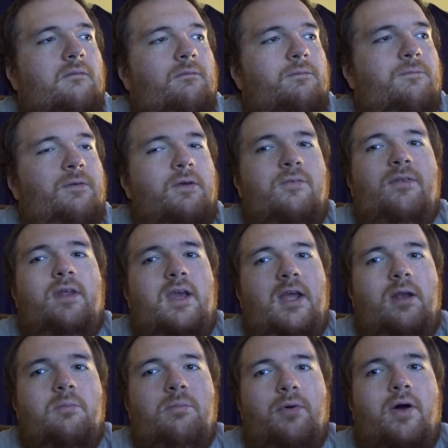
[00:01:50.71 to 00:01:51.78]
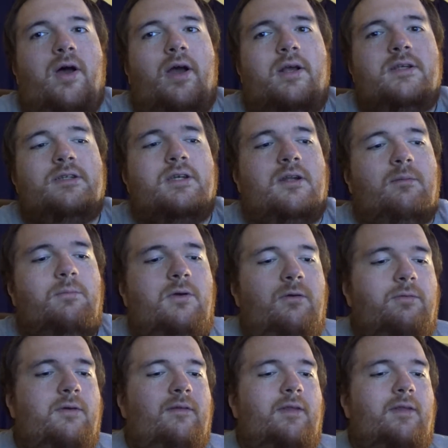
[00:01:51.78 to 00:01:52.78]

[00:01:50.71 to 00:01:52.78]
15 bucks on a movie